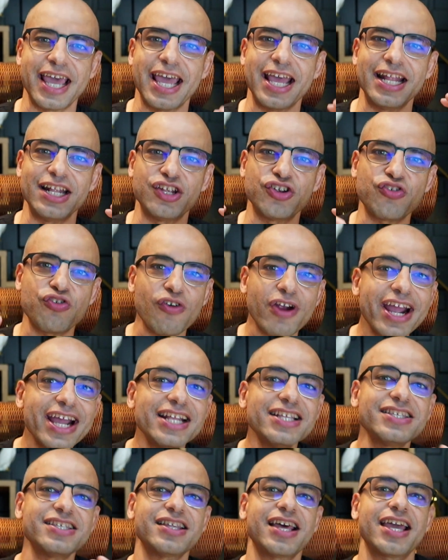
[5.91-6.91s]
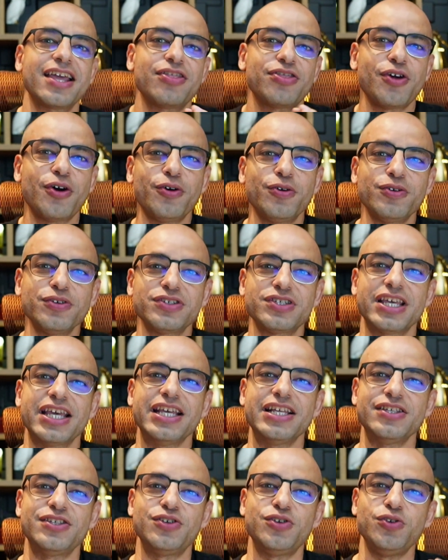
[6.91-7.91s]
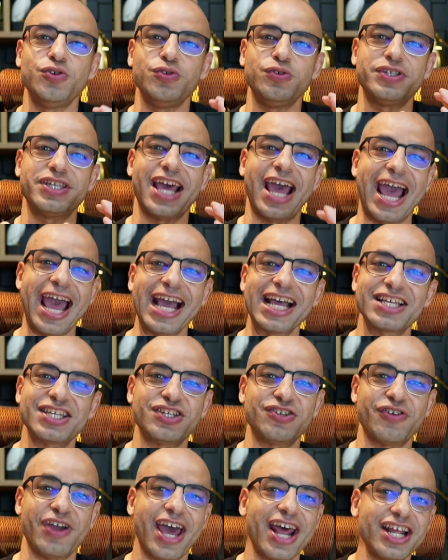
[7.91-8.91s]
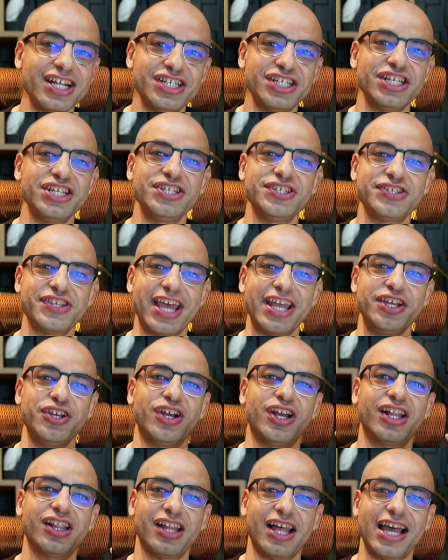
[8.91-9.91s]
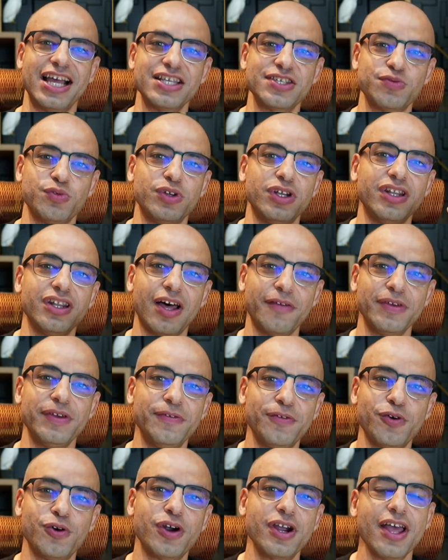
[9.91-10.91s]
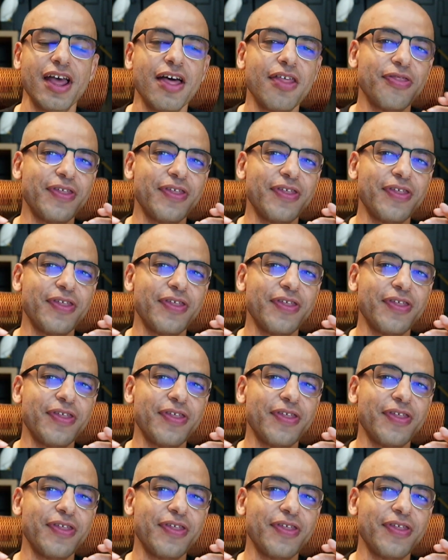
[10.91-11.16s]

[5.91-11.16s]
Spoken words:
and translate those into tax strategies that your clients would love you for.